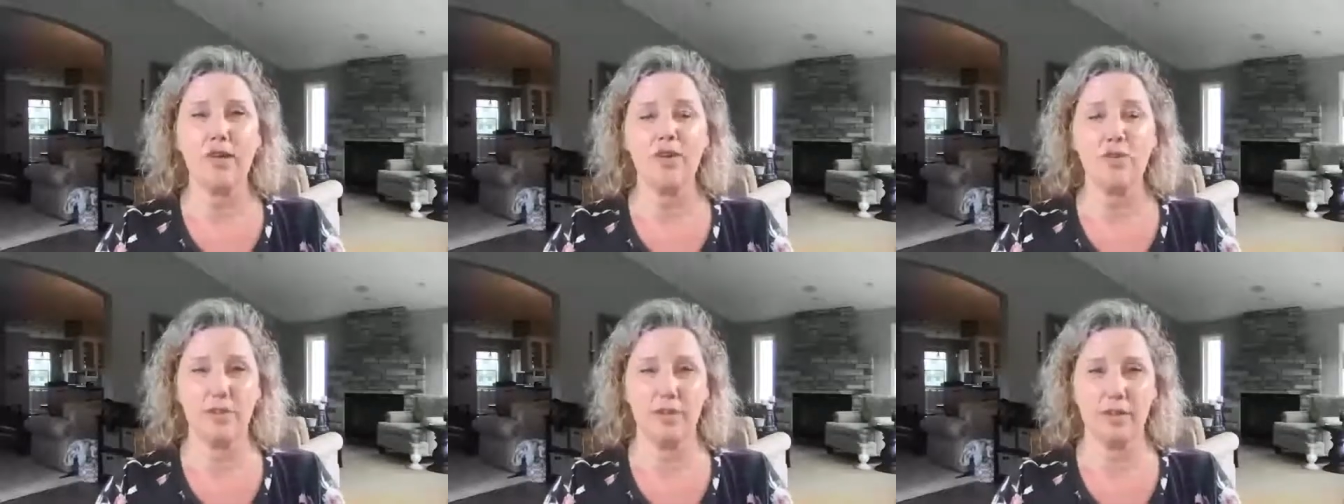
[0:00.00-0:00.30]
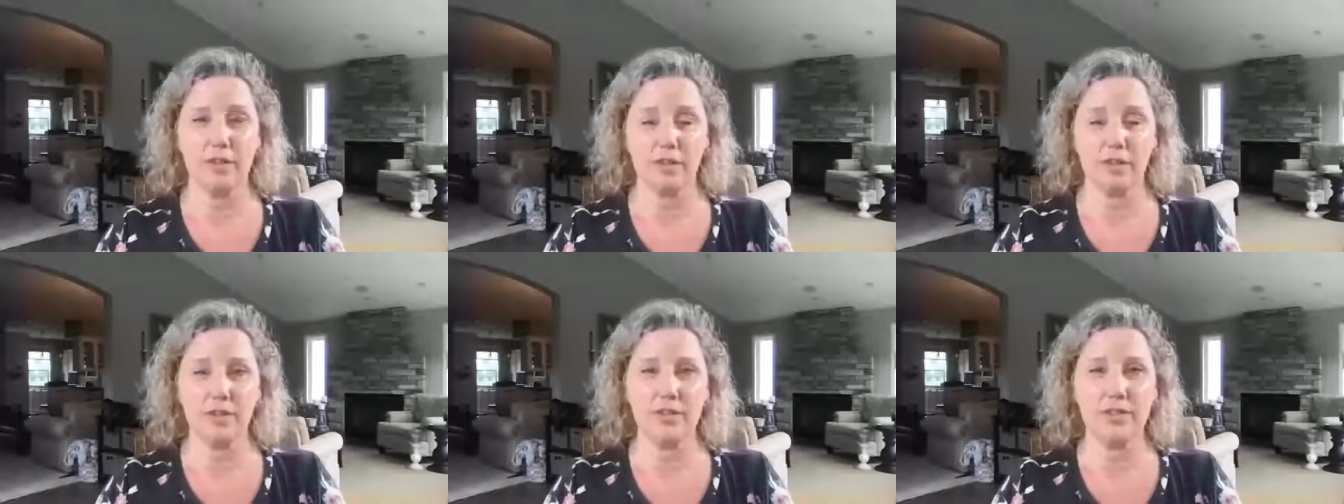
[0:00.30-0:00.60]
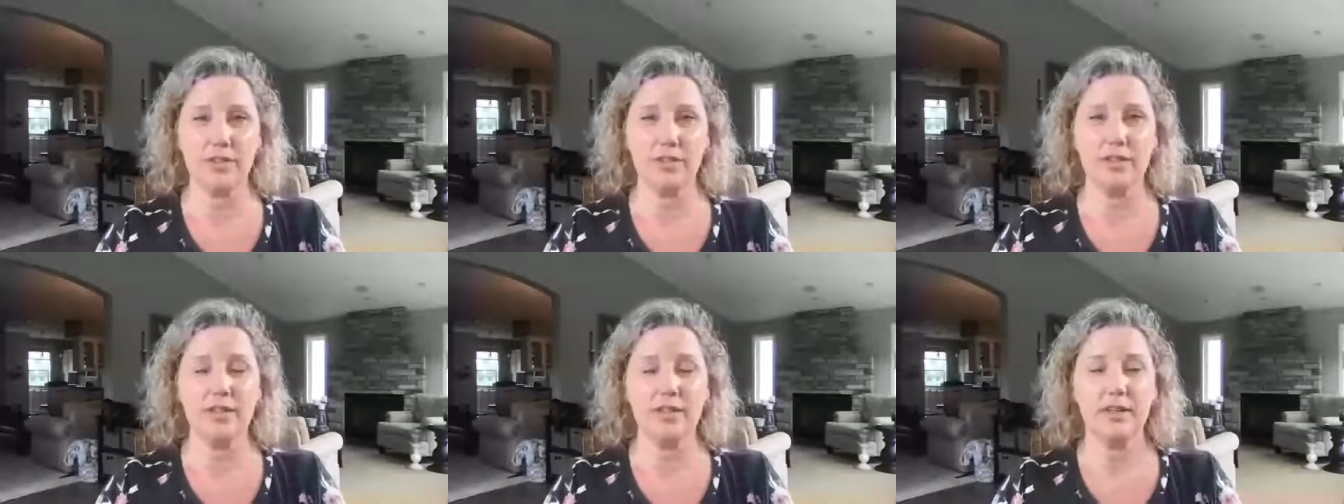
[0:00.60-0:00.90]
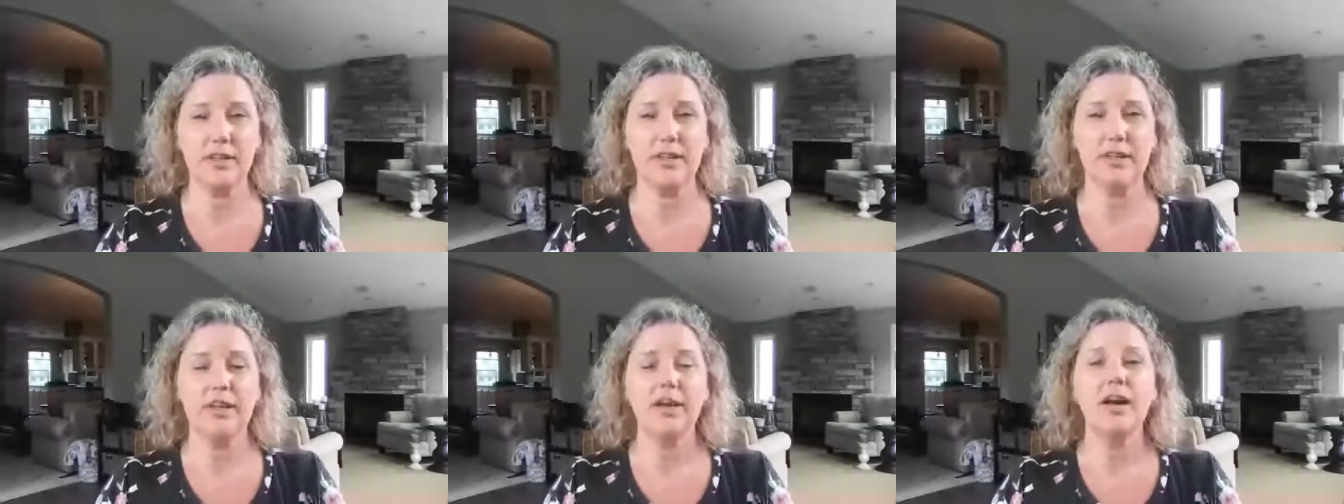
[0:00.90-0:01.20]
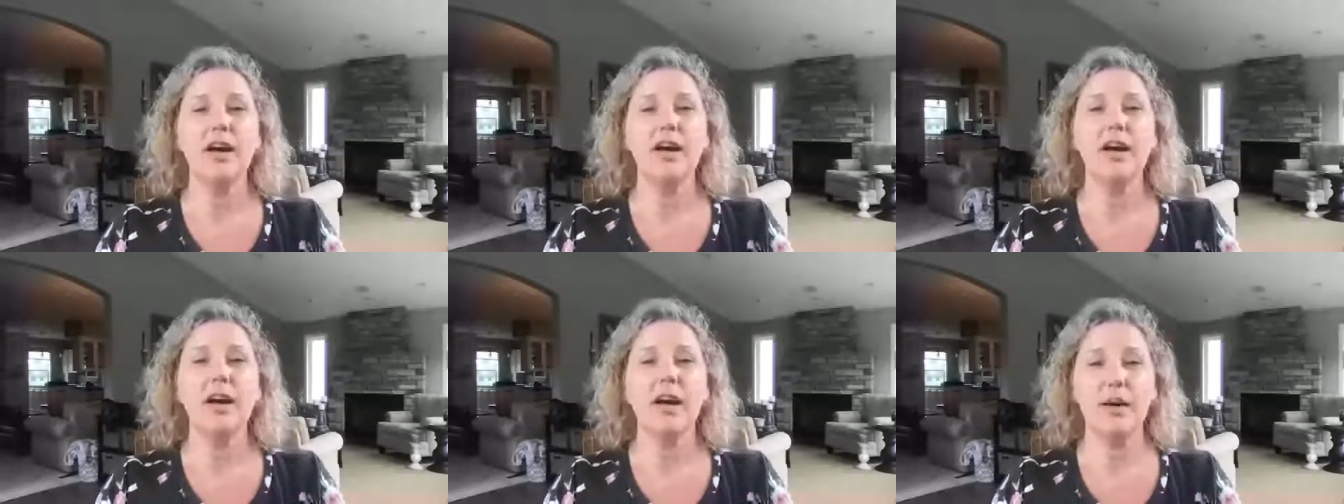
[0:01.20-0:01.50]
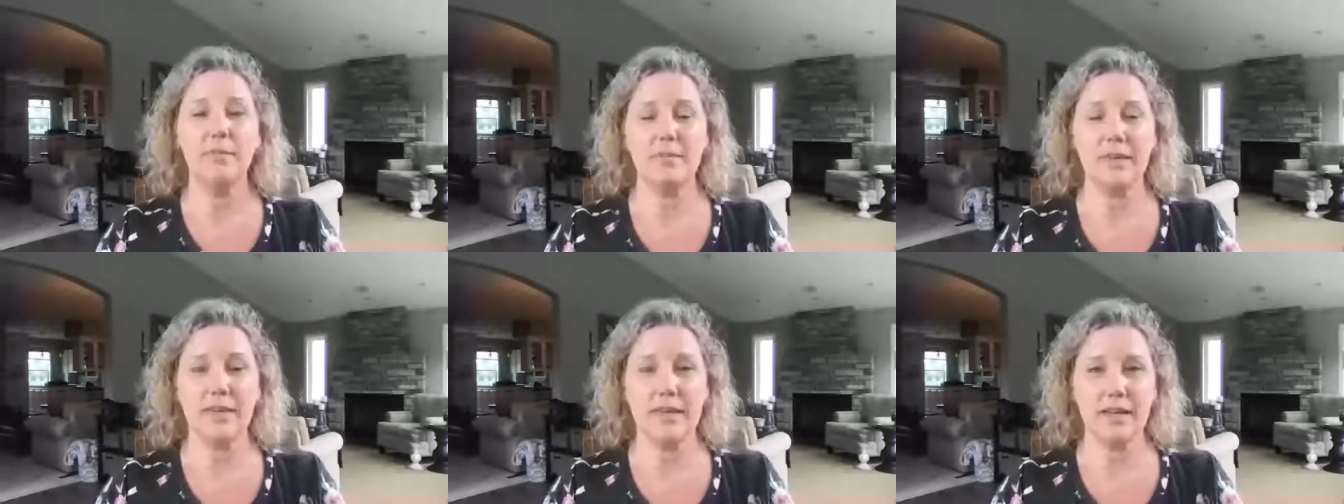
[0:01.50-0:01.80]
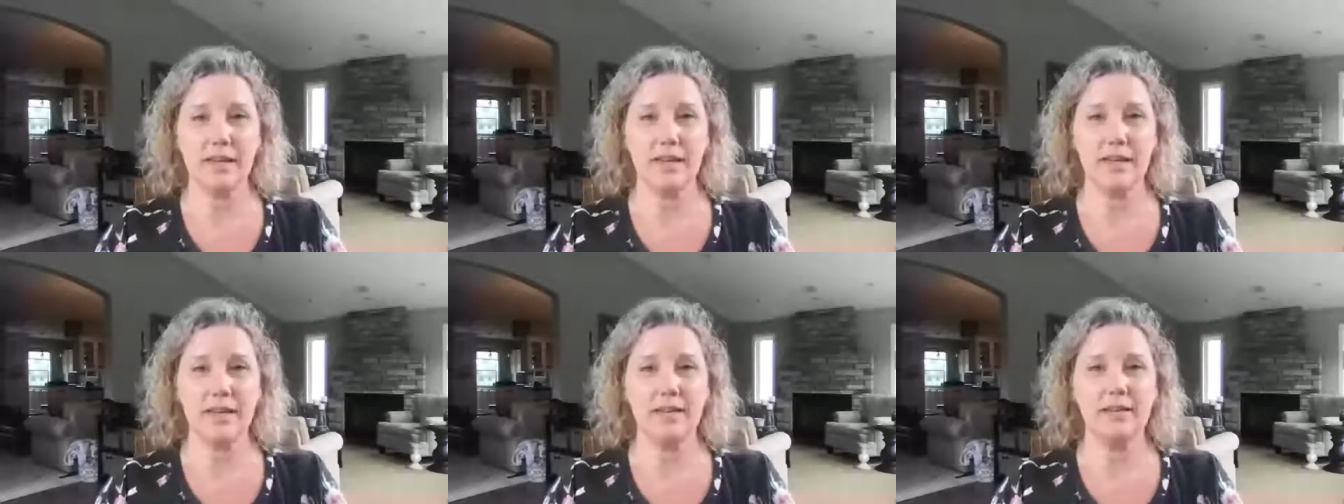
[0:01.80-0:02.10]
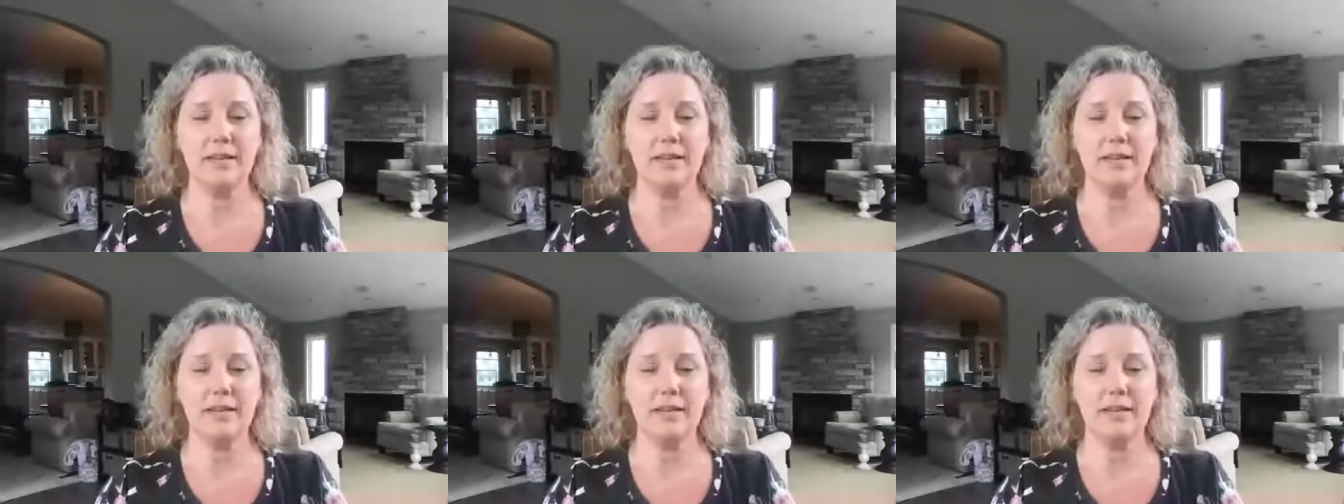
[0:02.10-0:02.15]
critters come in